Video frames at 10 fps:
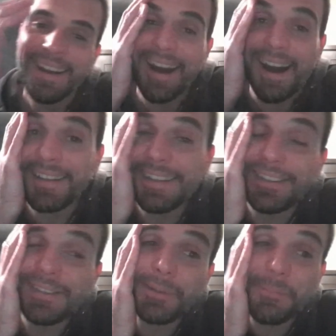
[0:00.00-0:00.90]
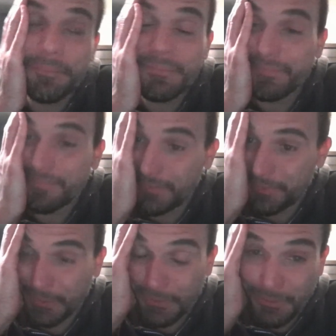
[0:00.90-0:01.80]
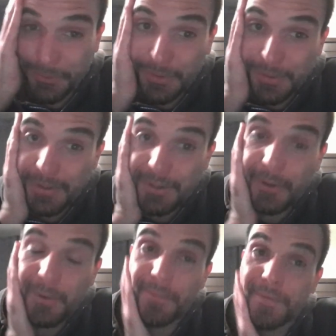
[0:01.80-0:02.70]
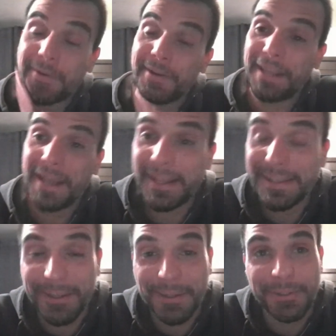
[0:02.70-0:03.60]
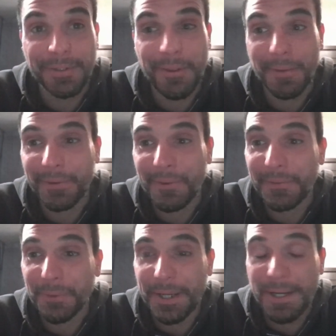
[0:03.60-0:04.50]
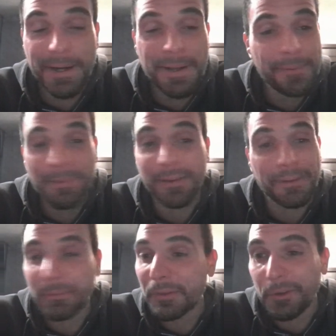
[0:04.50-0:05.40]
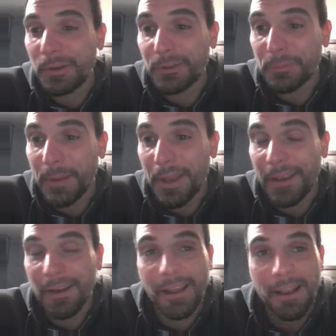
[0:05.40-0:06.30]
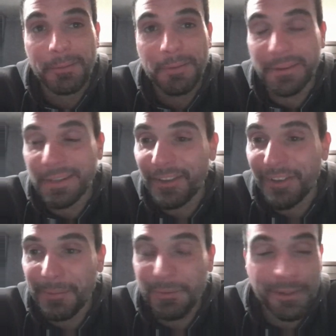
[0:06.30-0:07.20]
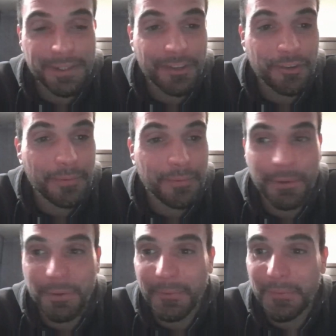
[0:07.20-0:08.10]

I need to do all over again on another software because I'm not going to pay. Like, I'm doing that shit for